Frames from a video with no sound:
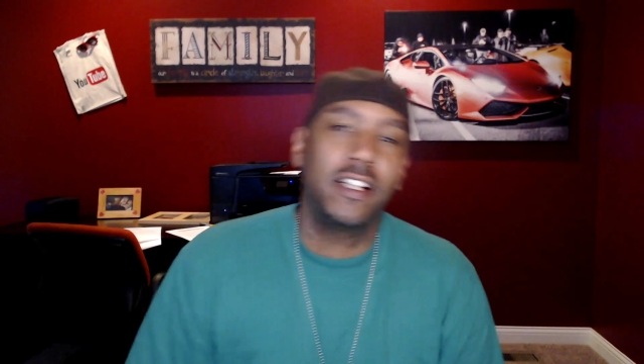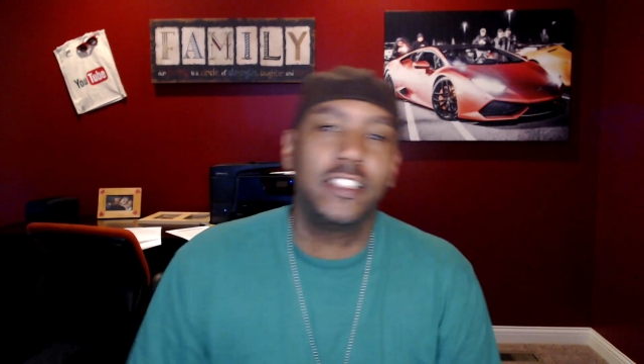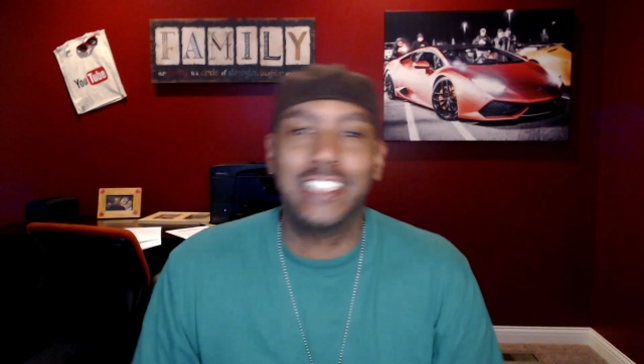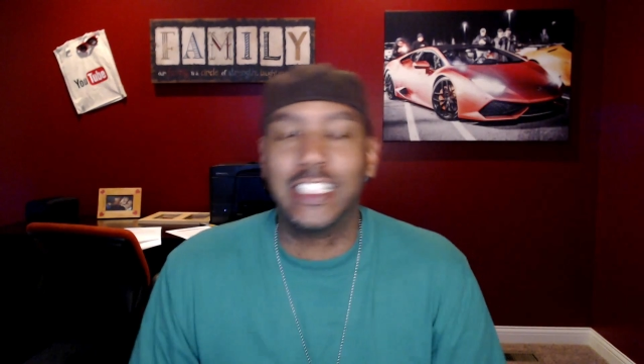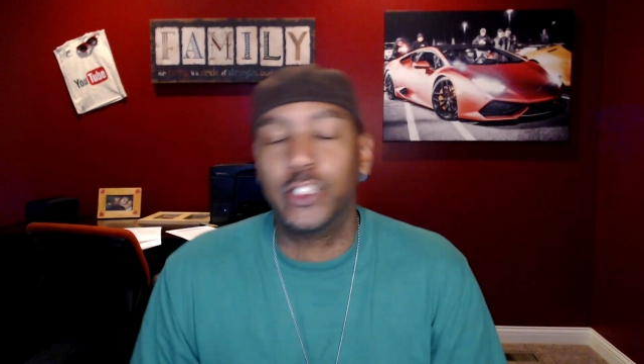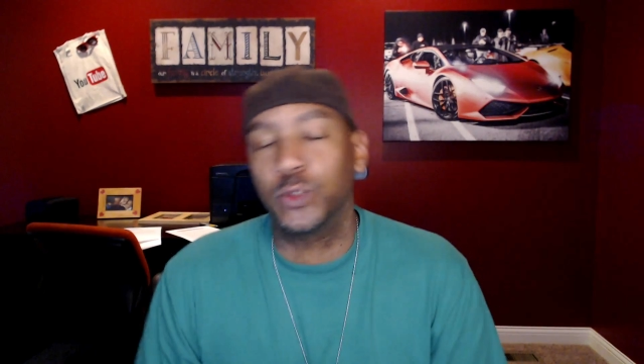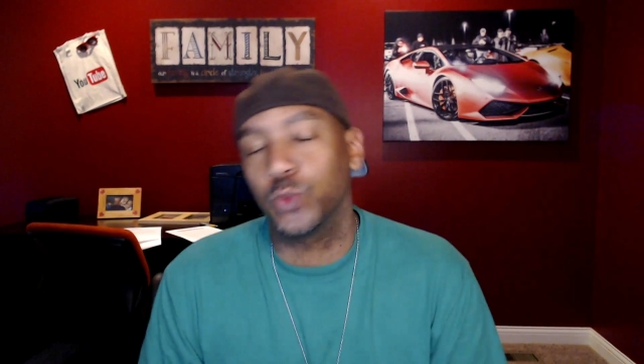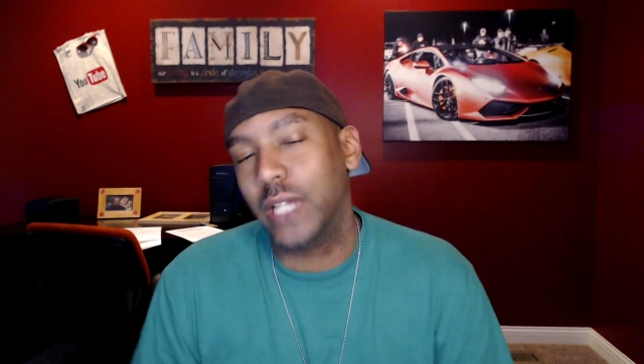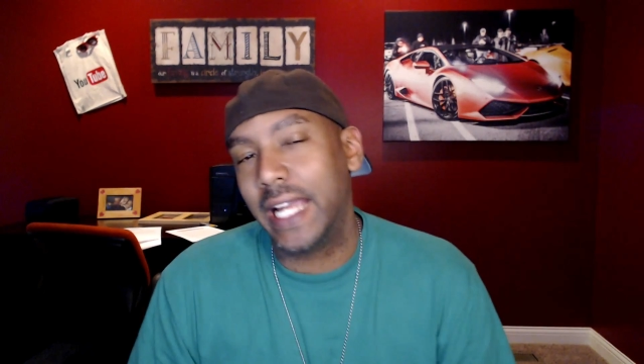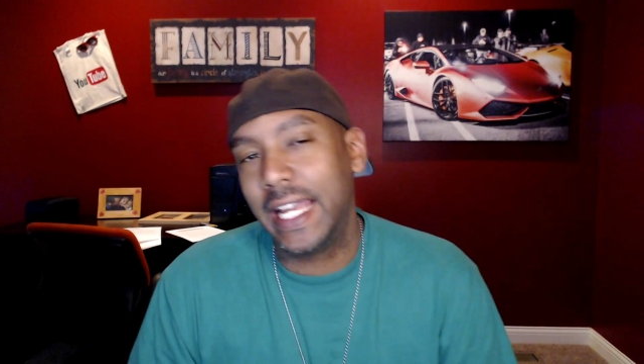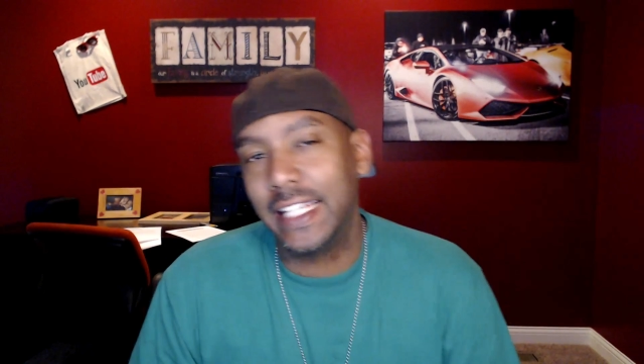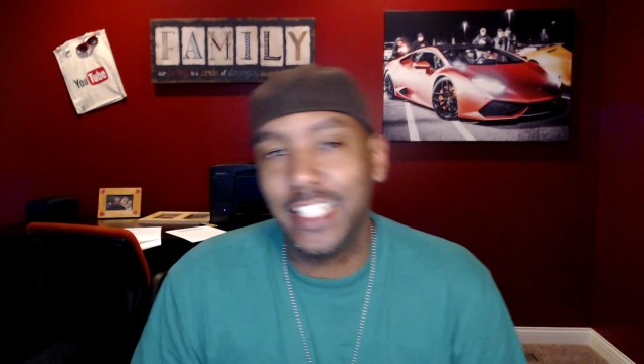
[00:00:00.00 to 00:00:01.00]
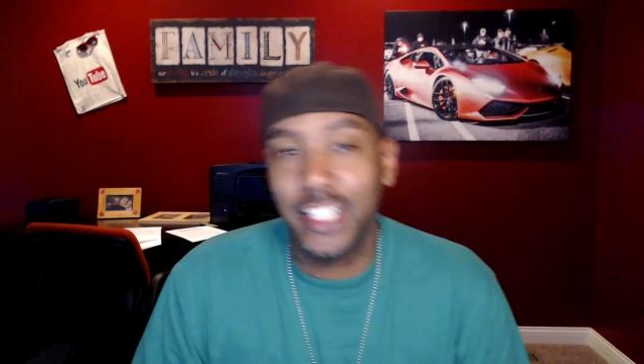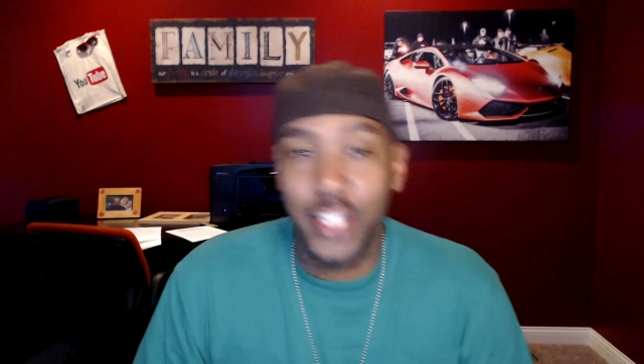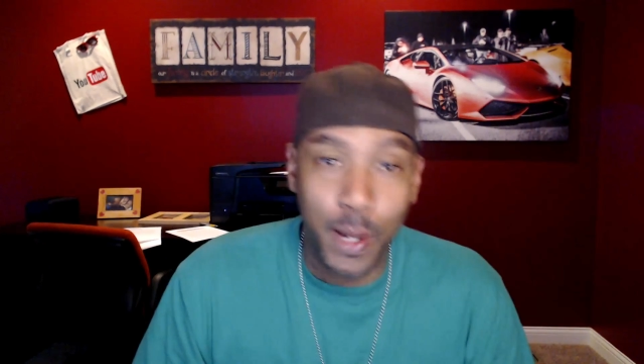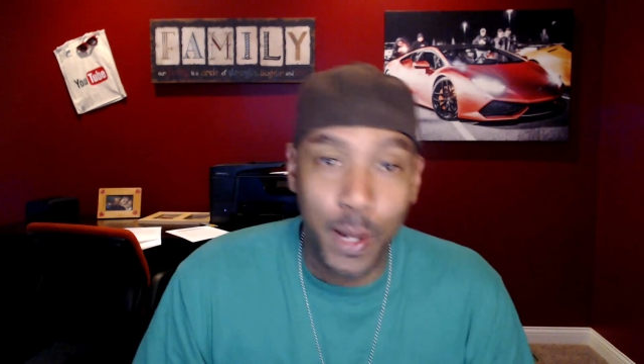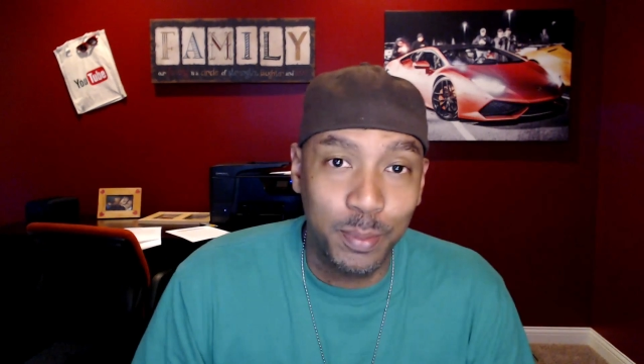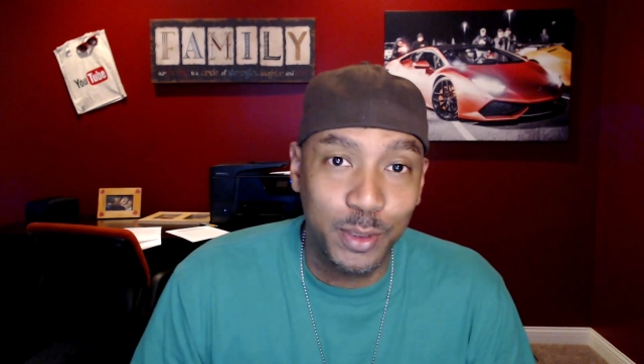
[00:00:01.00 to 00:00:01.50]
just ran the
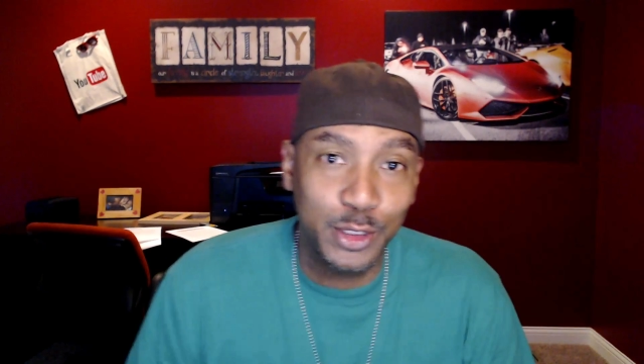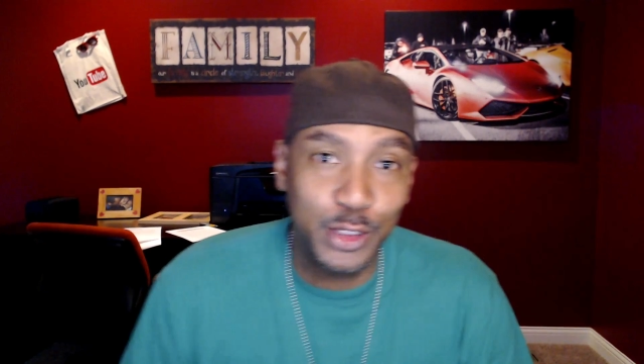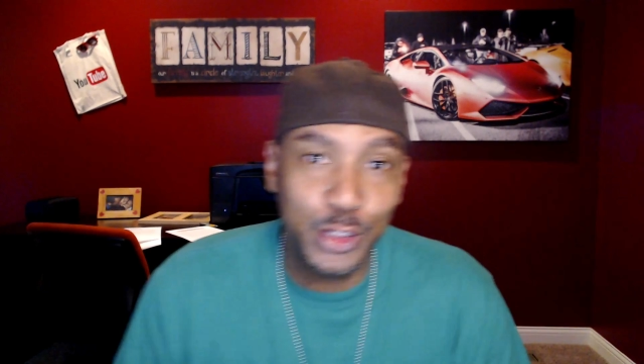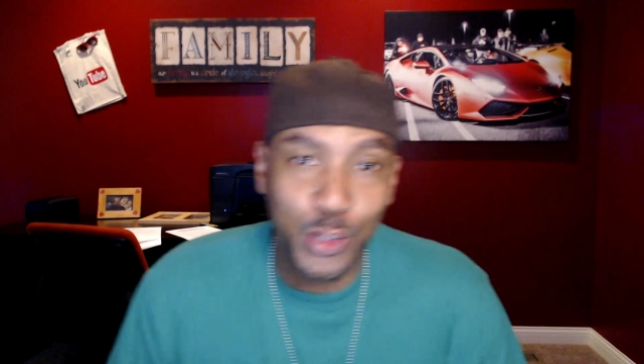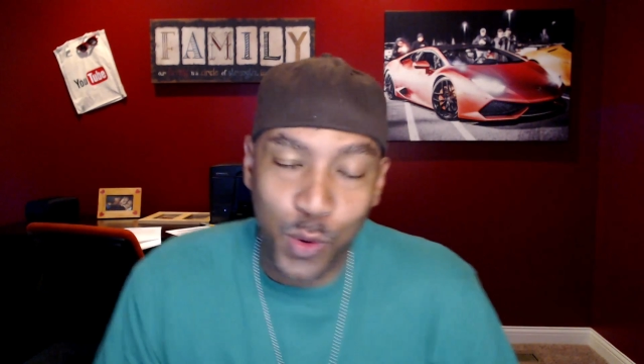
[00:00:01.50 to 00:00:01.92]
numbers